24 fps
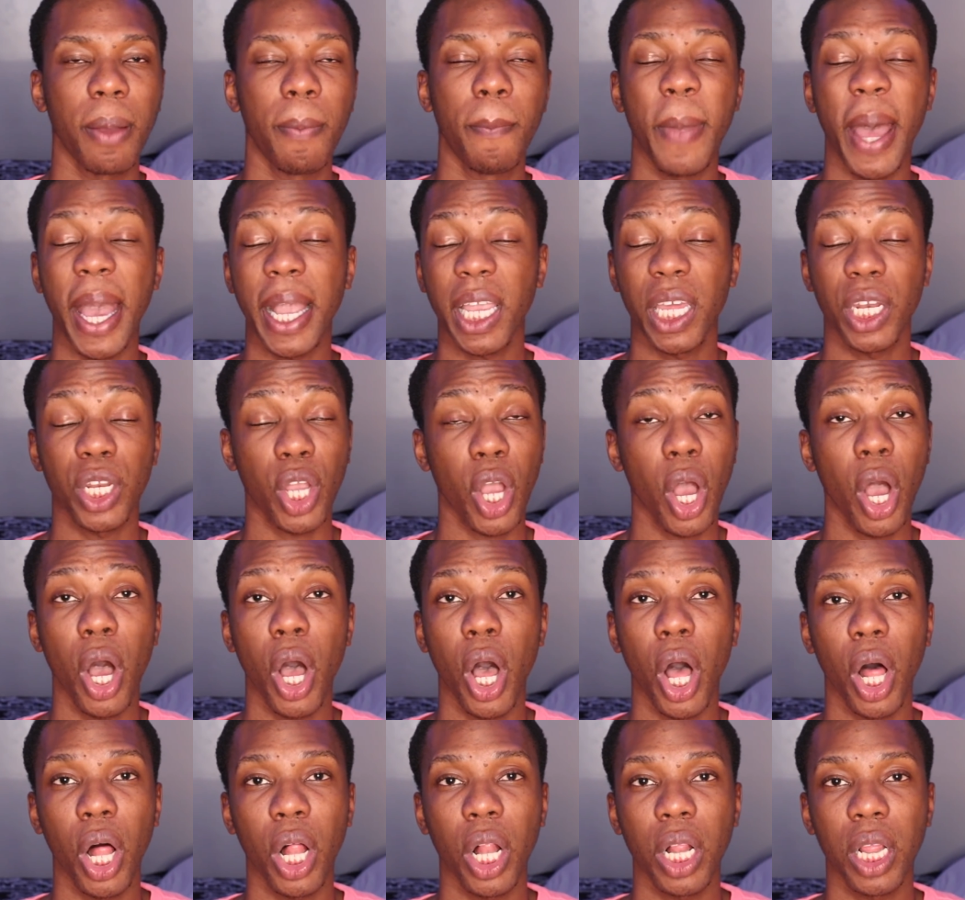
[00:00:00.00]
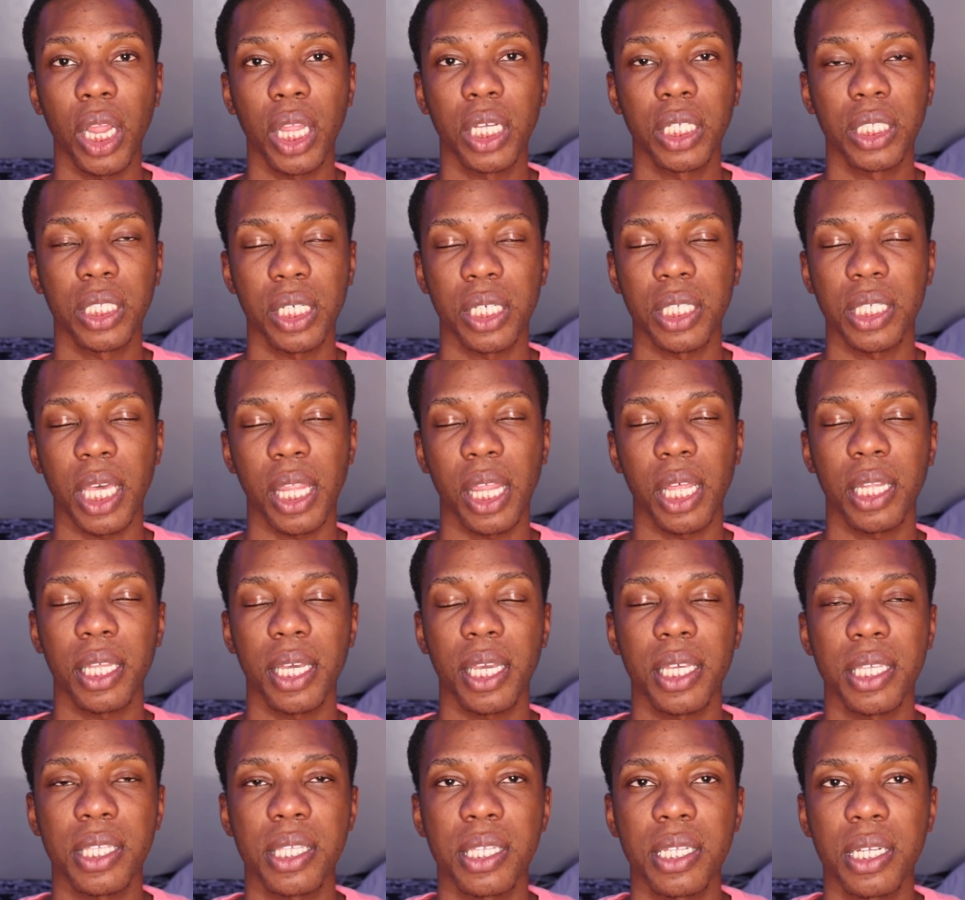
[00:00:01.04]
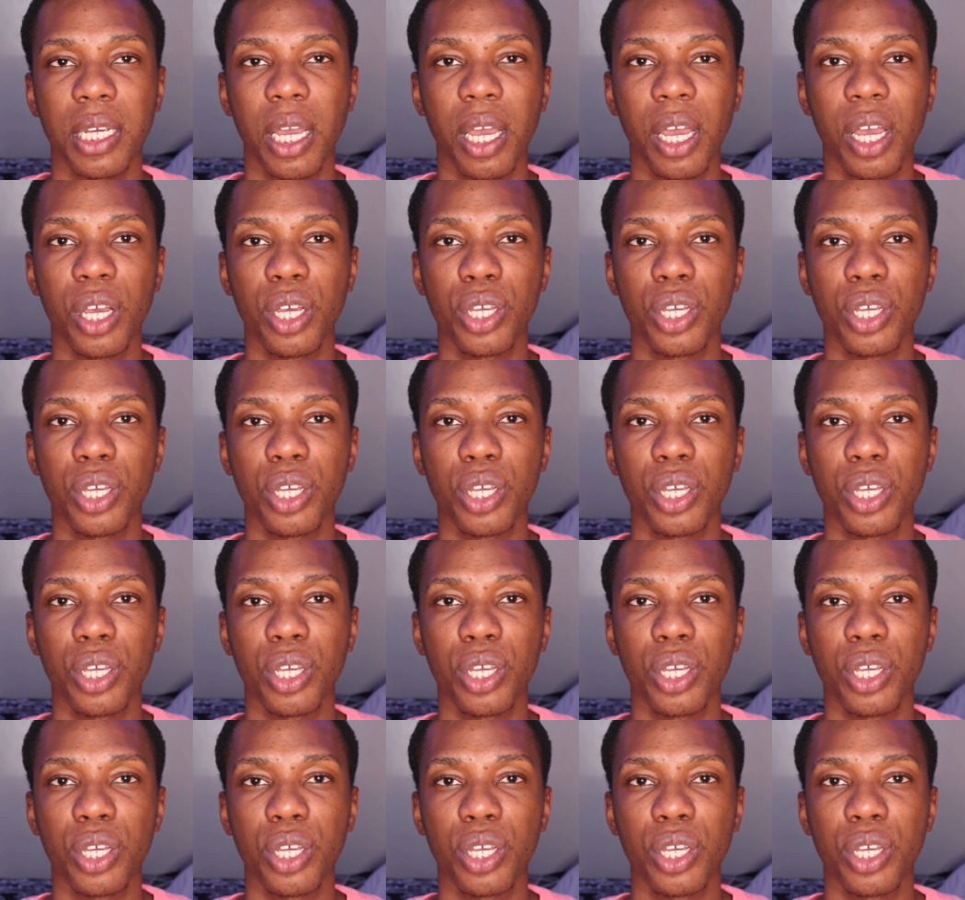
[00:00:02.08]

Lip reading: beck and call, to say the least.